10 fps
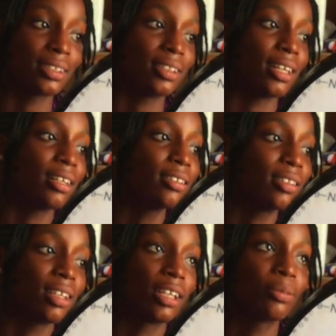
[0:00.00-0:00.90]
and their
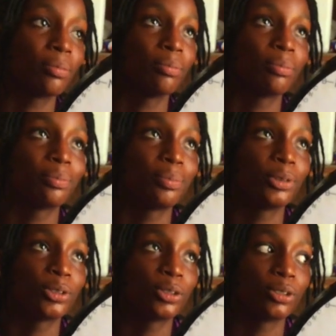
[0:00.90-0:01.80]

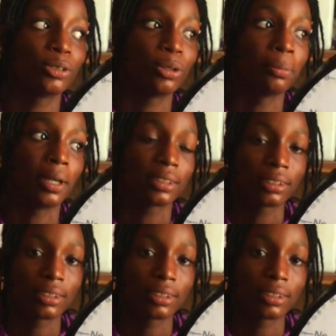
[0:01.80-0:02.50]
proton numbers.